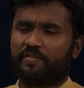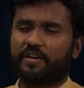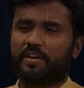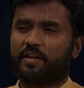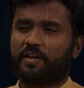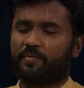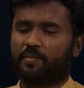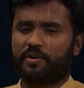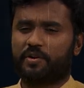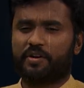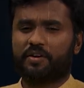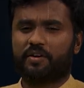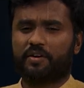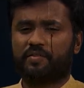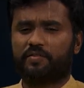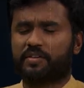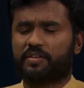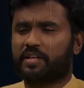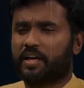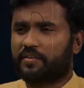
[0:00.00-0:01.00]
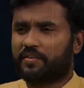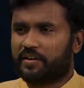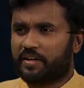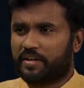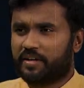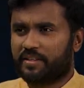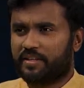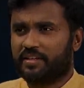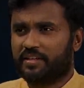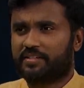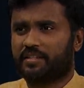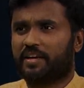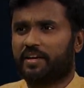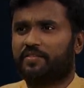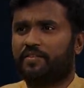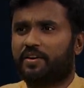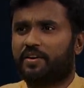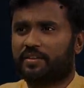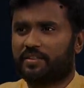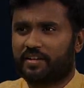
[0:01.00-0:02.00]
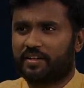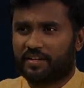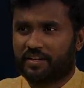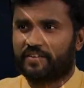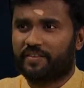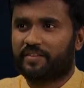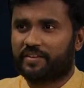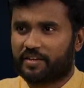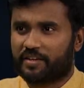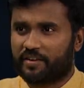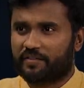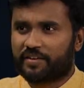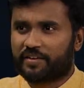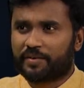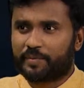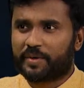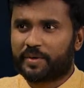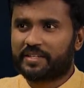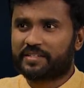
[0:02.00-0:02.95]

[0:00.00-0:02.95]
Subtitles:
Every day morning almost, I need this, I want that, I want that.